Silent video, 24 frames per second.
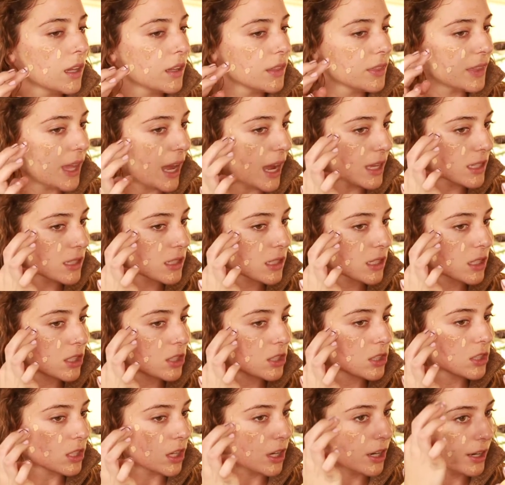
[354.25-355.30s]
That's
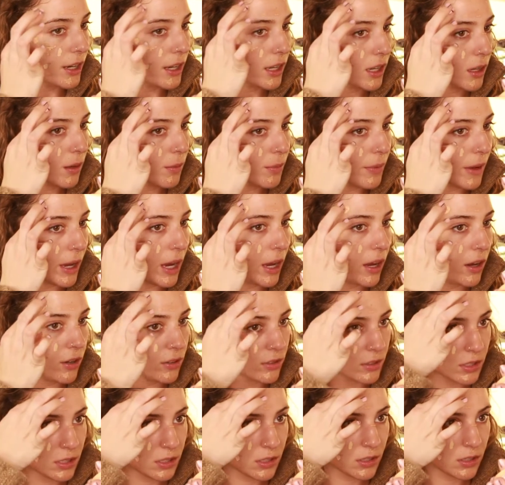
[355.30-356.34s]
concerning
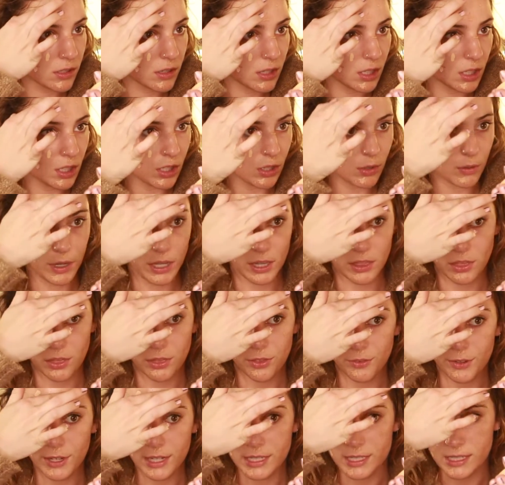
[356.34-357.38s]
about the
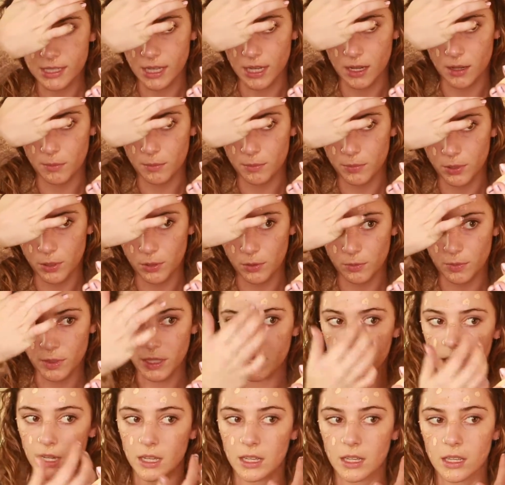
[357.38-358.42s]
UN3 sample
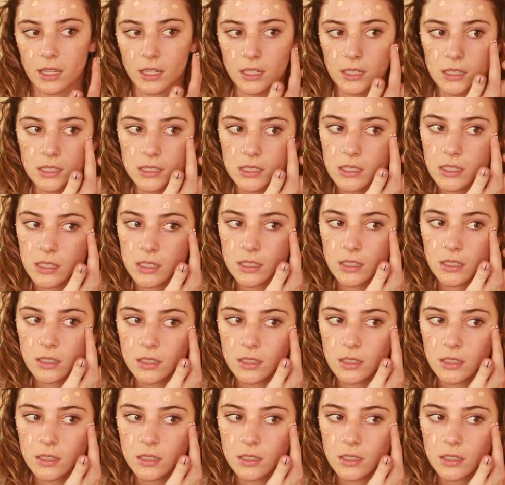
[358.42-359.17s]
because